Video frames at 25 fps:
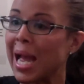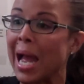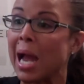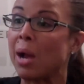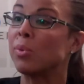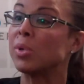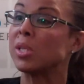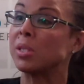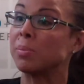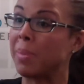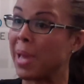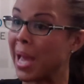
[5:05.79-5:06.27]
I
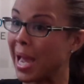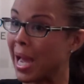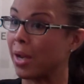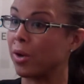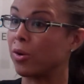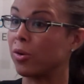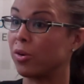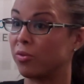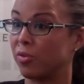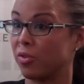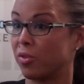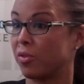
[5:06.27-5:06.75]
was
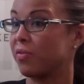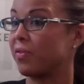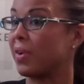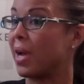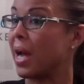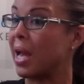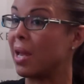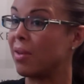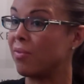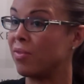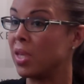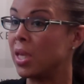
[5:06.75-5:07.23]
battered for
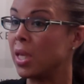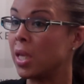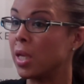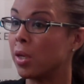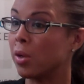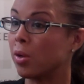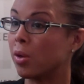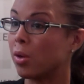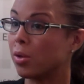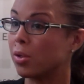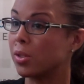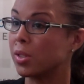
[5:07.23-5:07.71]
5
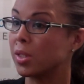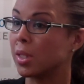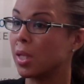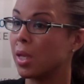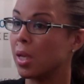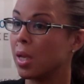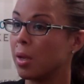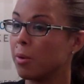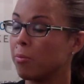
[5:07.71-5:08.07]
years,